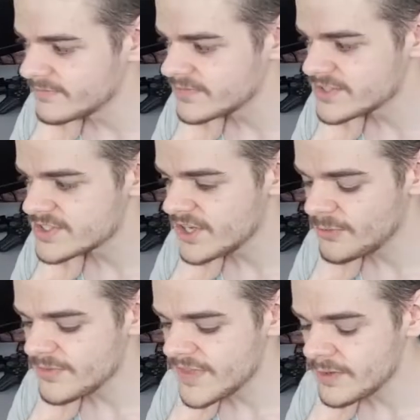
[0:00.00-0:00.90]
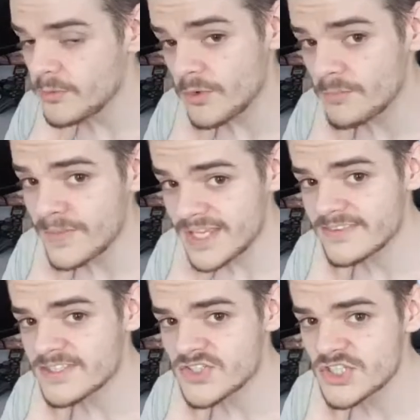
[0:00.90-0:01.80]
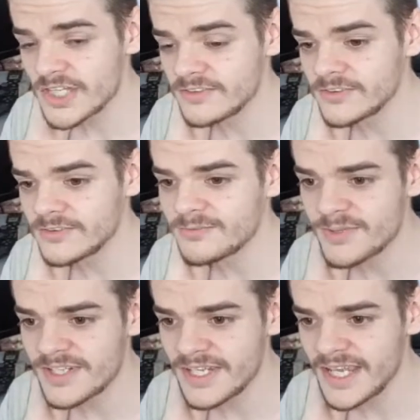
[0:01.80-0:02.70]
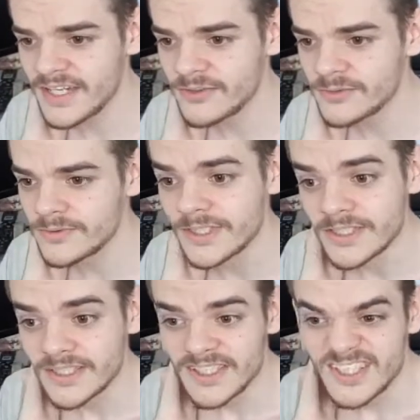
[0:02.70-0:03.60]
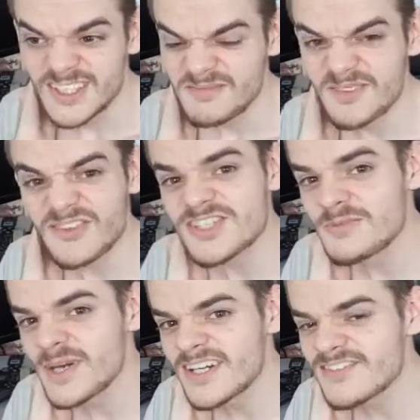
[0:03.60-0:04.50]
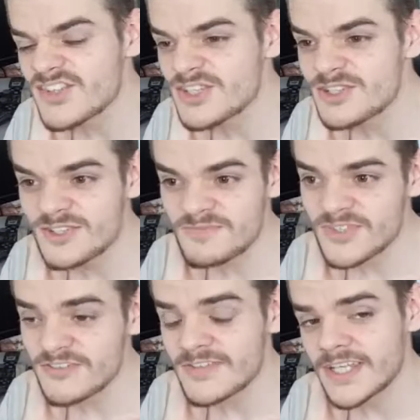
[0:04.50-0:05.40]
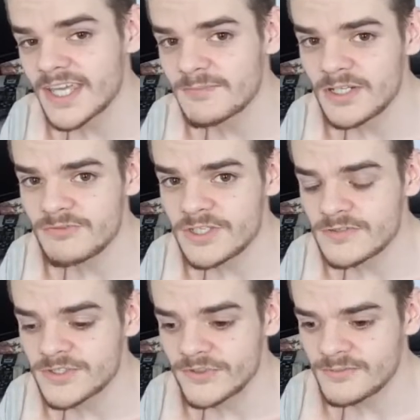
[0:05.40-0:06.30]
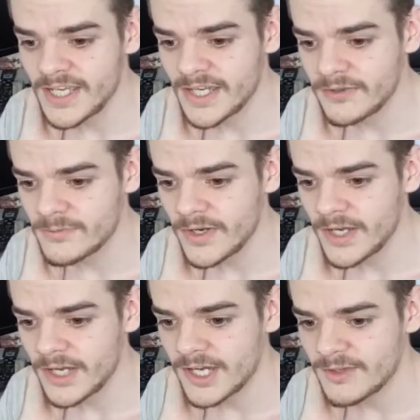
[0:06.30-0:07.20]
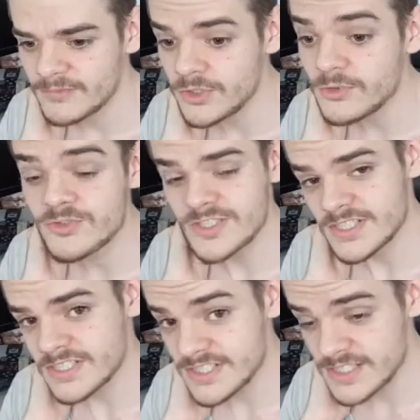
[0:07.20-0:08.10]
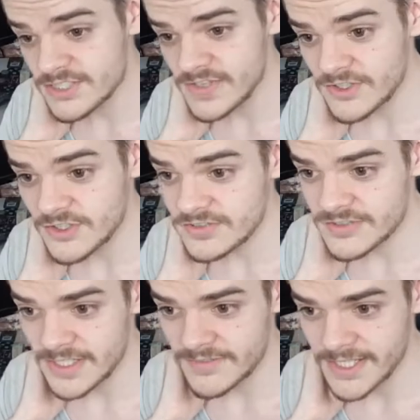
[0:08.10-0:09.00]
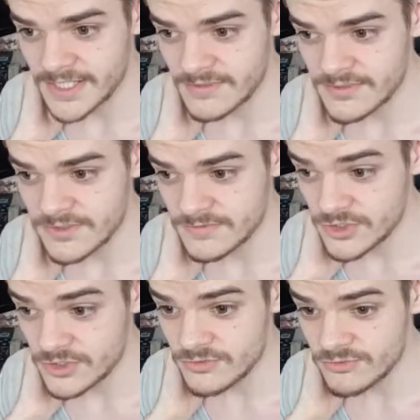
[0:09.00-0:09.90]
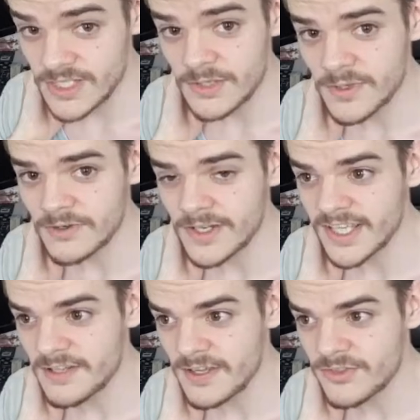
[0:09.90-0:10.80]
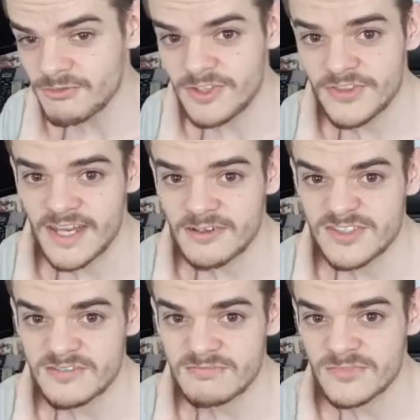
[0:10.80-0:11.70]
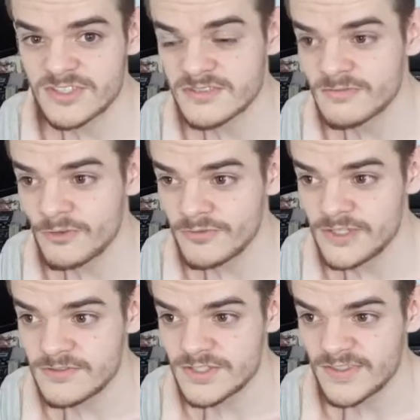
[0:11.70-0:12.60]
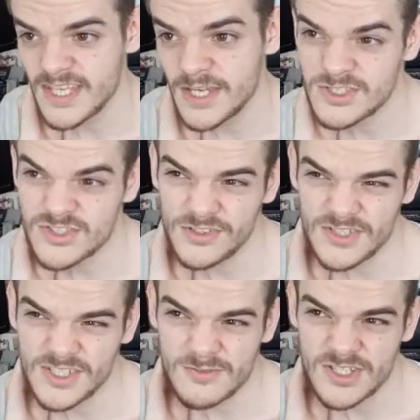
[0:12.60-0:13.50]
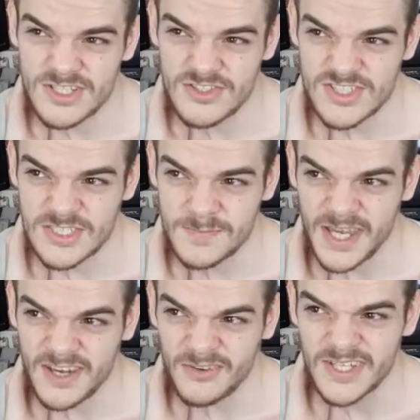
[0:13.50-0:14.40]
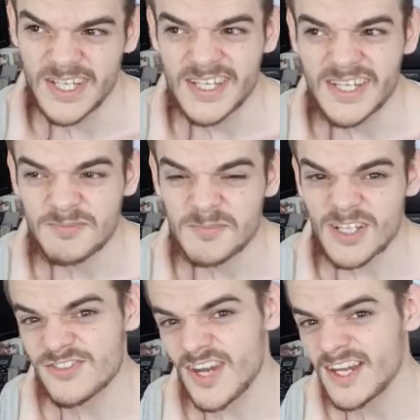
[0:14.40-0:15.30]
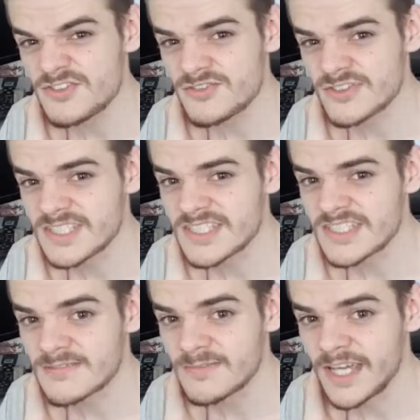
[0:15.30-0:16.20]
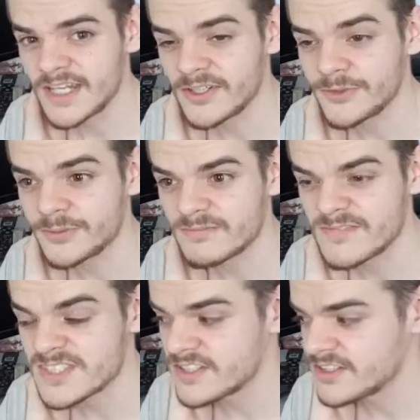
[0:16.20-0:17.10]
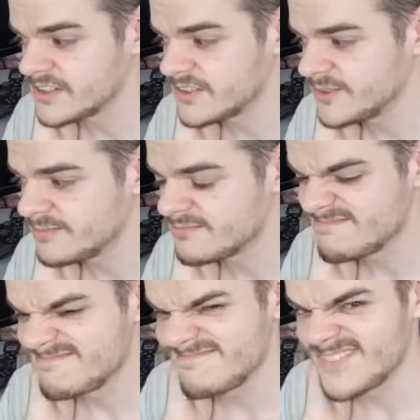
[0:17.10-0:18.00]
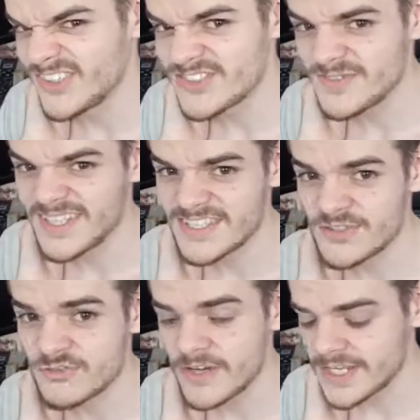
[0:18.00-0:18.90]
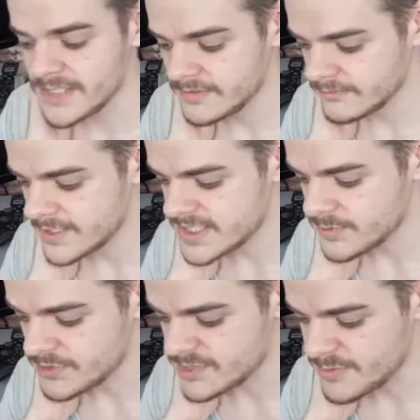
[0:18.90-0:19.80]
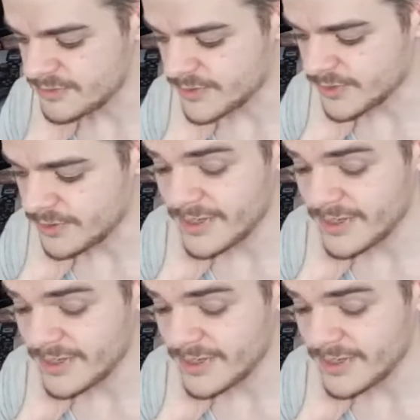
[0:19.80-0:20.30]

To start with, they were what made this channel, but now not so much. Don't really get many views on them now. Google Translate Sings reactions, on the other hand, do really well. I can get like 3,000 views on there, whereas Trying Not to Laugh Challenges is about under 100 now. So not doing as great as it was before.